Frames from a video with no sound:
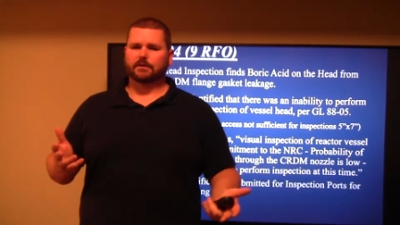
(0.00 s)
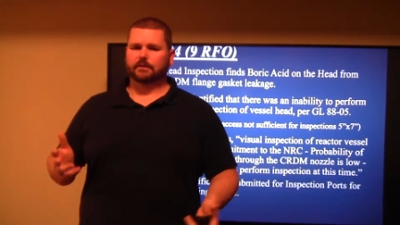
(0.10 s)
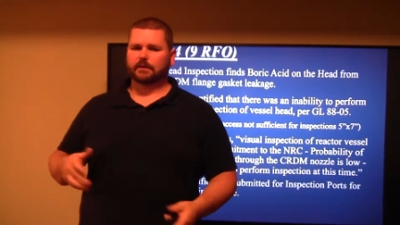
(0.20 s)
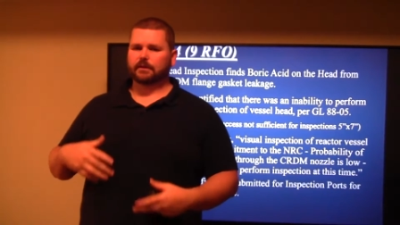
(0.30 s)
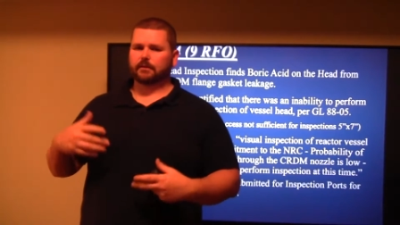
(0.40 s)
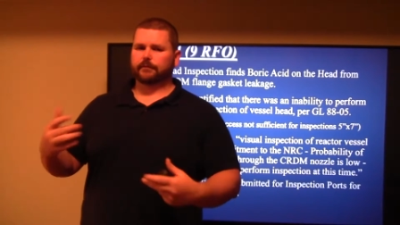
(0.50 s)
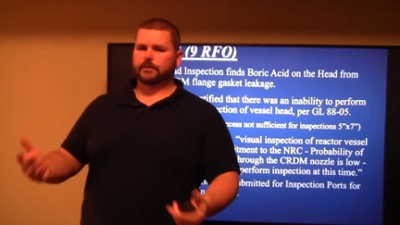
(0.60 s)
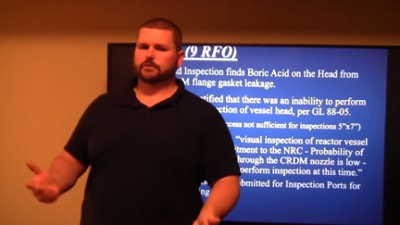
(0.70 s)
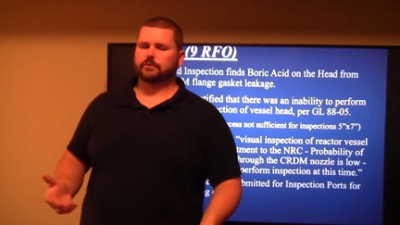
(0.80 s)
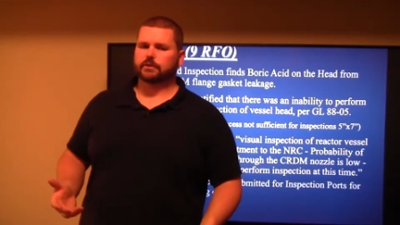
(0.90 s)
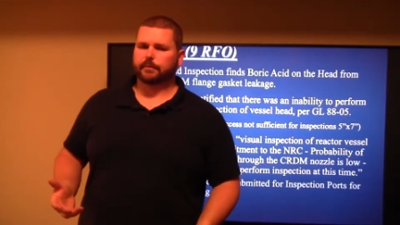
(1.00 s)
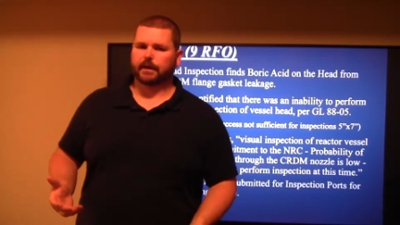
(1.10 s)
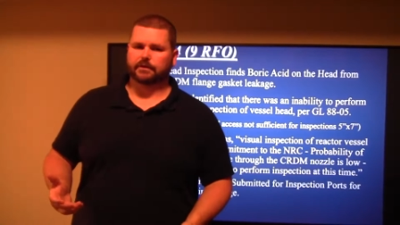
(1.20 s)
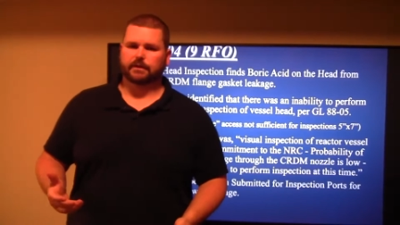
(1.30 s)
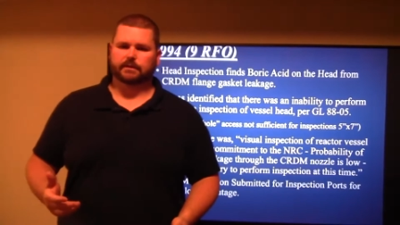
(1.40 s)
So they did their visual
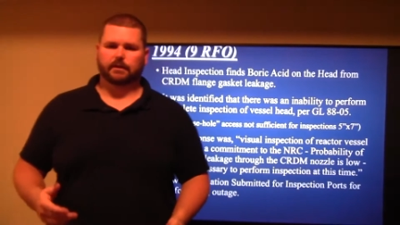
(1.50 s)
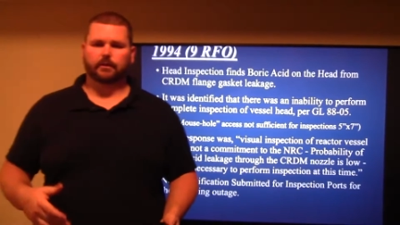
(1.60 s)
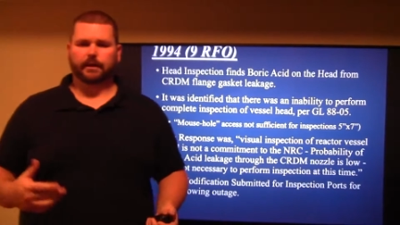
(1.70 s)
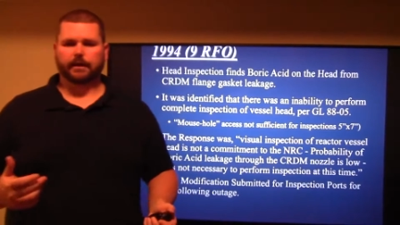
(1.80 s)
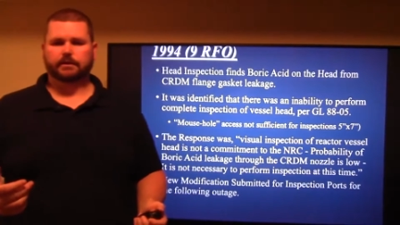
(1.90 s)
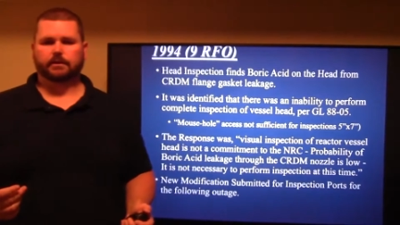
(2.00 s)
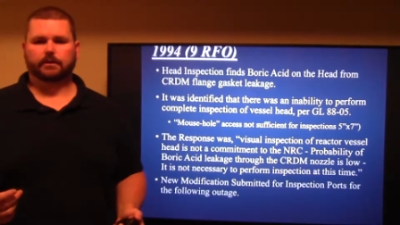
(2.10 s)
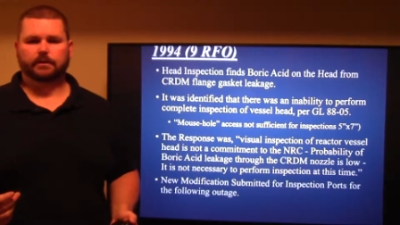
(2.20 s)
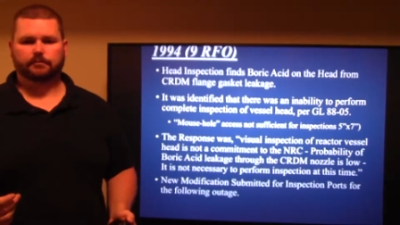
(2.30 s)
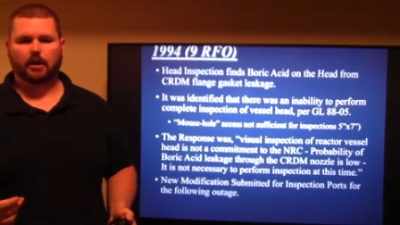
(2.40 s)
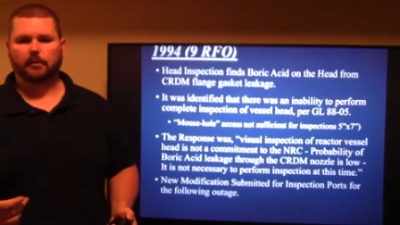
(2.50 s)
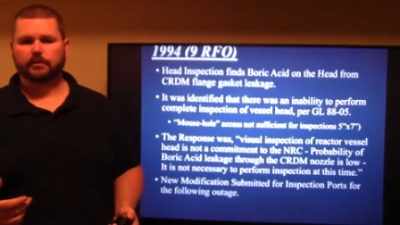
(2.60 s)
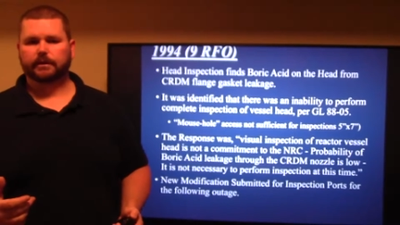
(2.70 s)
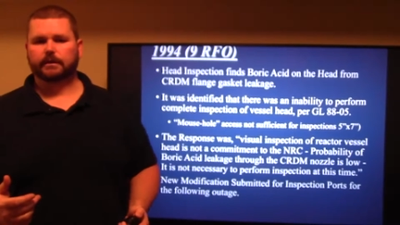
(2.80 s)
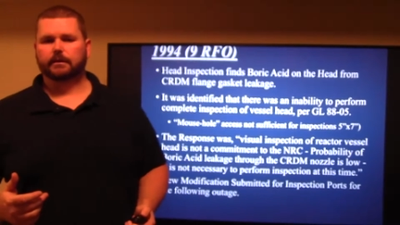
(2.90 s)
inspection and said, okay, it's good. It's
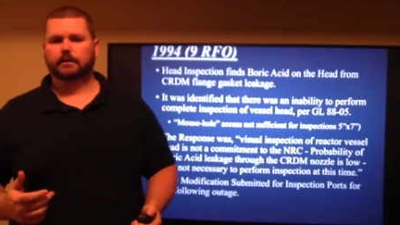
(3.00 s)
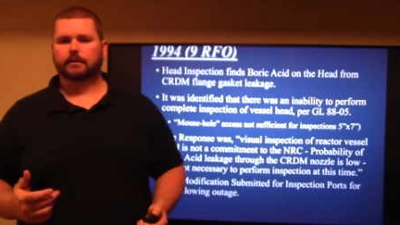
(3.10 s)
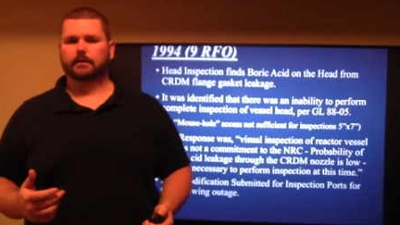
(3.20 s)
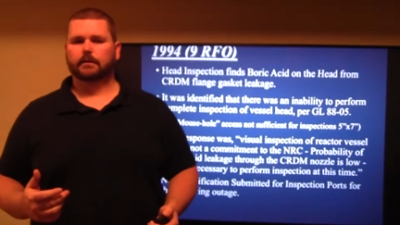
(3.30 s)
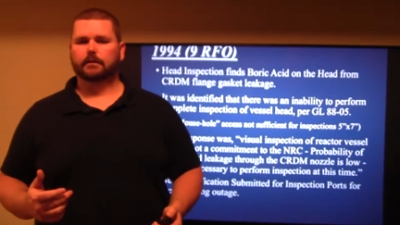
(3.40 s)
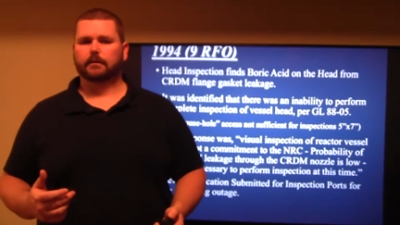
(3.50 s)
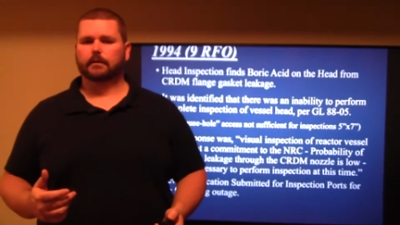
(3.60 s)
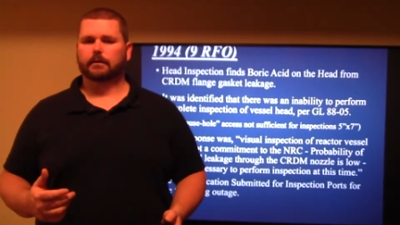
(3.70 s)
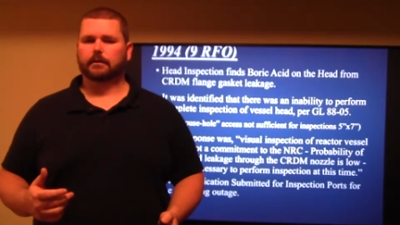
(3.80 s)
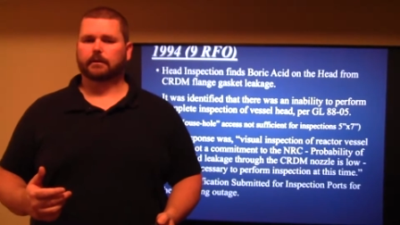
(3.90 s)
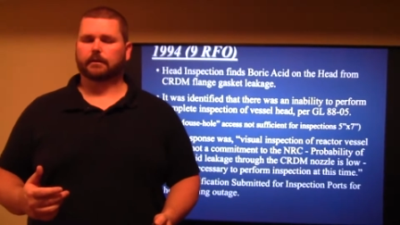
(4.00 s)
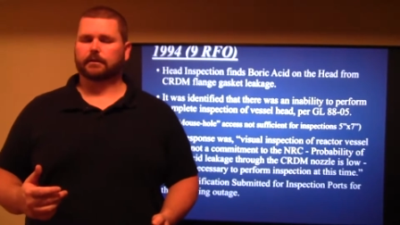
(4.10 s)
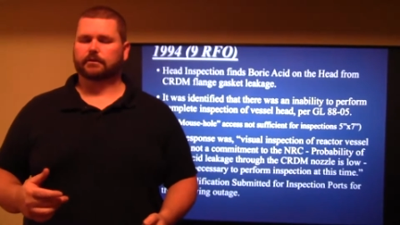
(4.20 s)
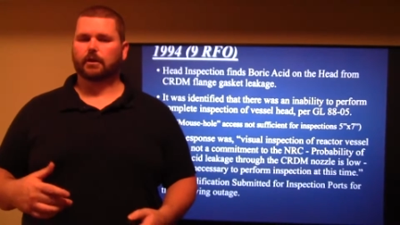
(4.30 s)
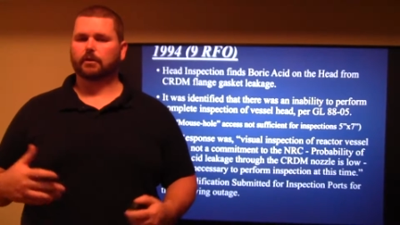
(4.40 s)
probably,
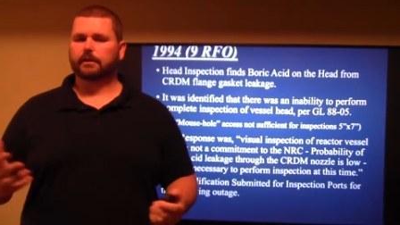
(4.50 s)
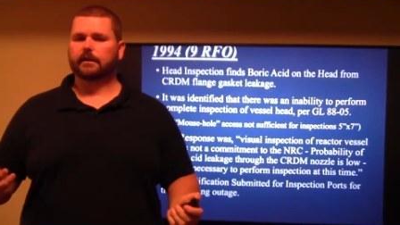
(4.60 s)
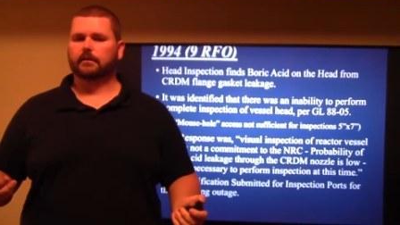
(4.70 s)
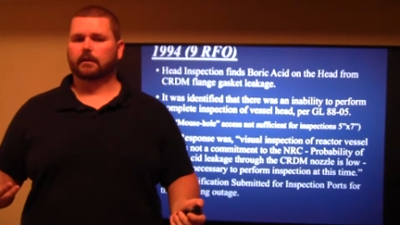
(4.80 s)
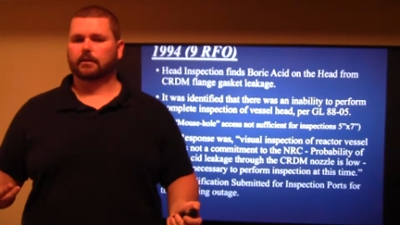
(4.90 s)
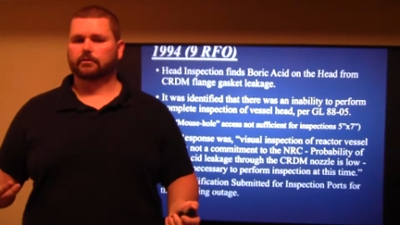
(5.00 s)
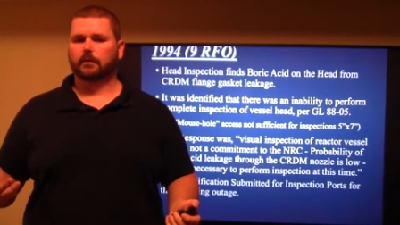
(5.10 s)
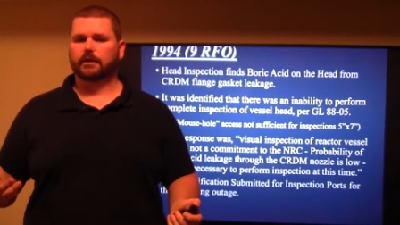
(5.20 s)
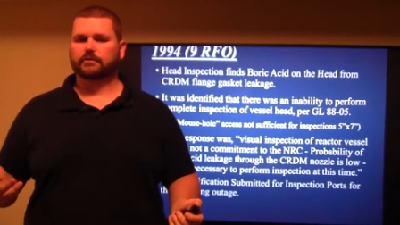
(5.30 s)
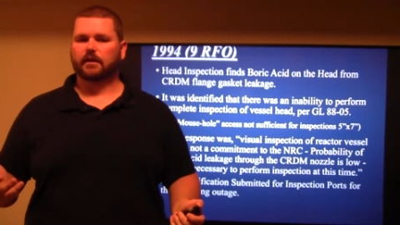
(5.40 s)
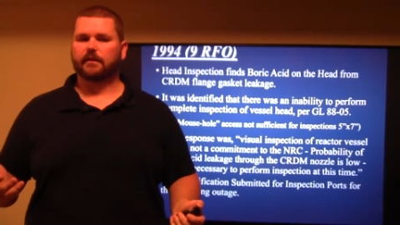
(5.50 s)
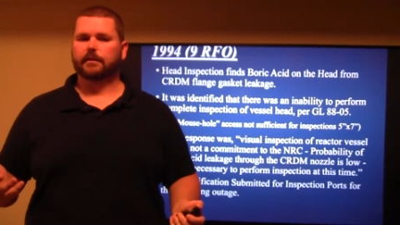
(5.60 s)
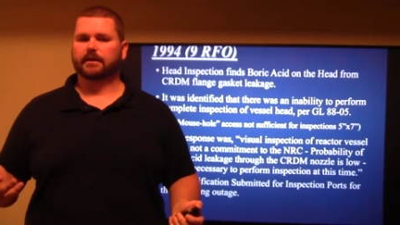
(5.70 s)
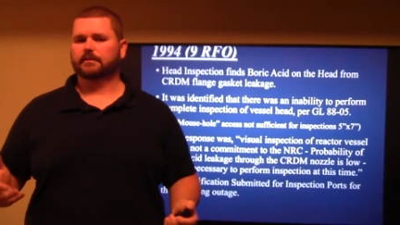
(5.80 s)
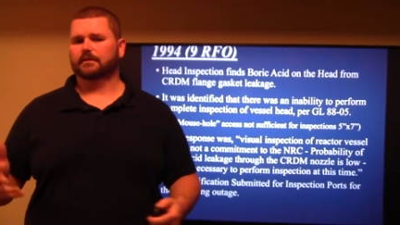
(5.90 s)
there's no leak of the control rod drive
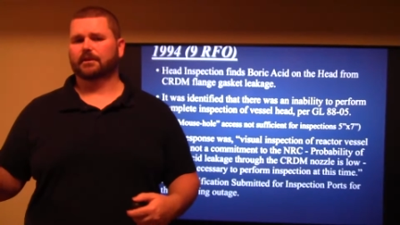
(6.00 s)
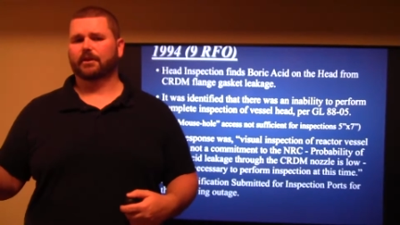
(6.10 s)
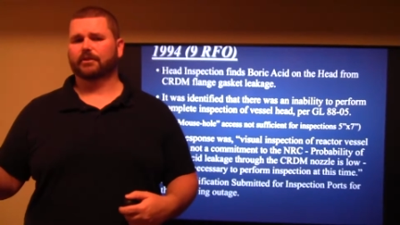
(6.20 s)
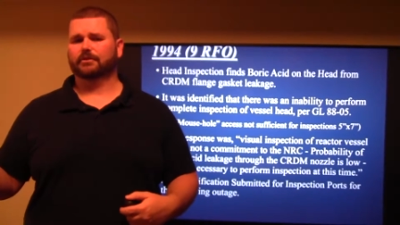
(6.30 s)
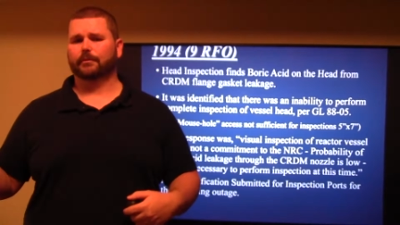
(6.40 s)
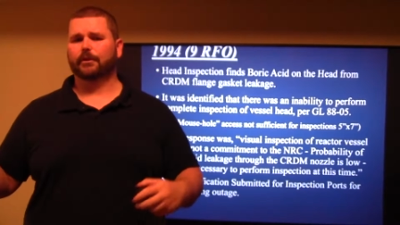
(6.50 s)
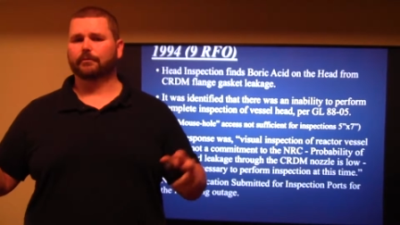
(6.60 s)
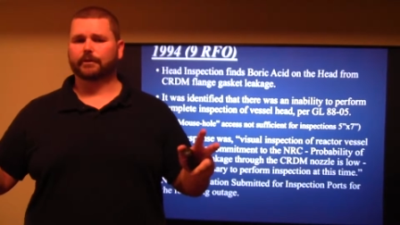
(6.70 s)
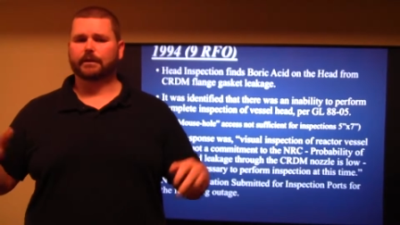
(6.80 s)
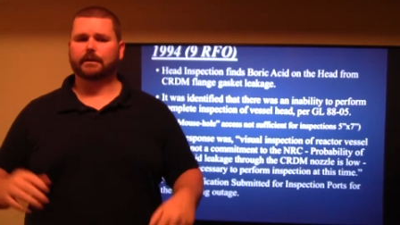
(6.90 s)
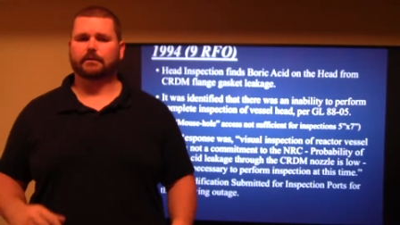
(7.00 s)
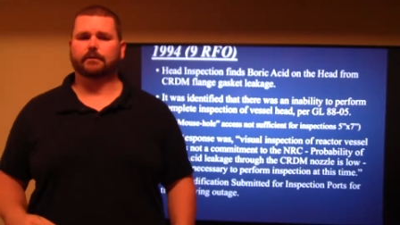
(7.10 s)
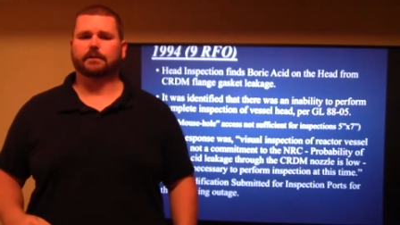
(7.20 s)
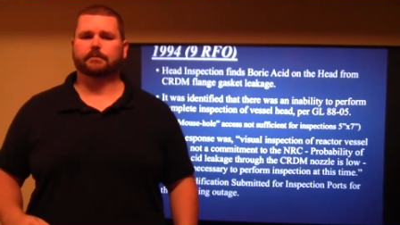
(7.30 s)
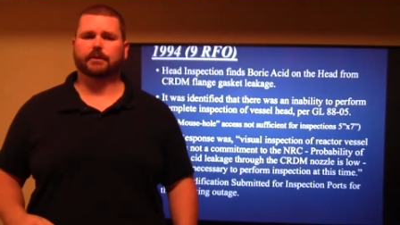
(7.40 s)
mechanism is low, so we don't really need to
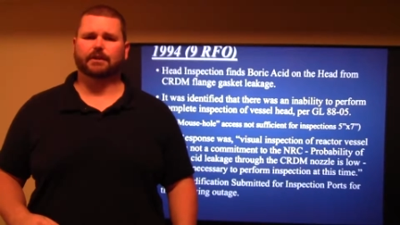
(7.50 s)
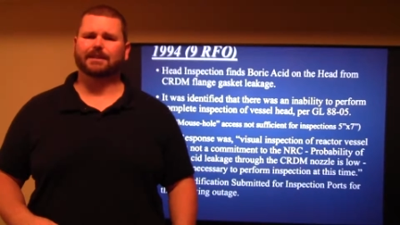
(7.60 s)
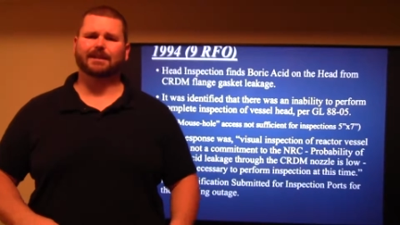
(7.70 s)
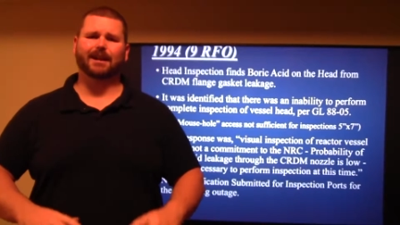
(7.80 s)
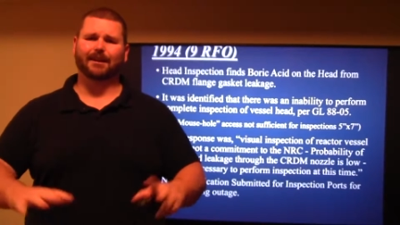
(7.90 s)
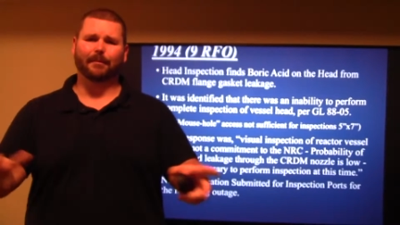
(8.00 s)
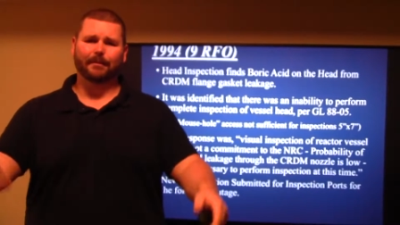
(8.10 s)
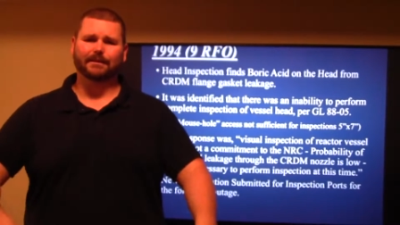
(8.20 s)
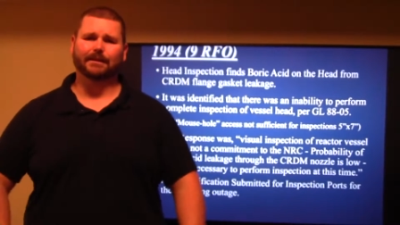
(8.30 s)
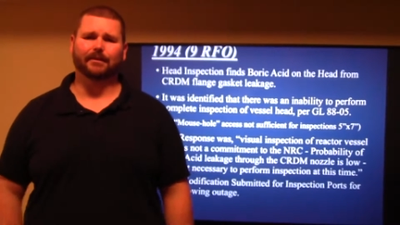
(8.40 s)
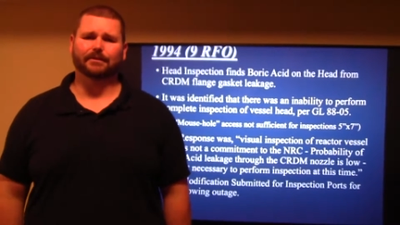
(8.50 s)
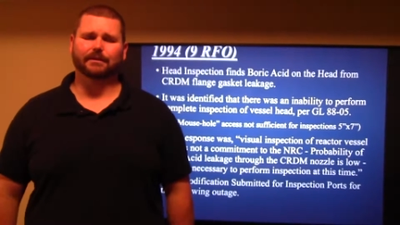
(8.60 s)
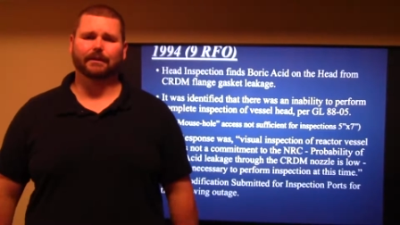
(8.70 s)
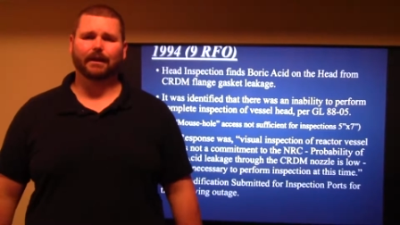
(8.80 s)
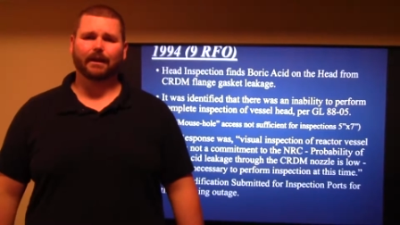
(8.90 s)
do the inspection. It's not a commitment to the
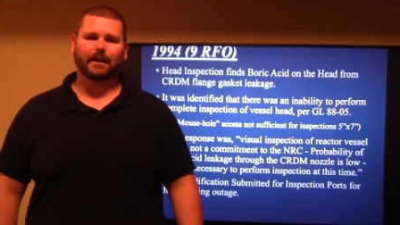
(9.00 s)
NRC.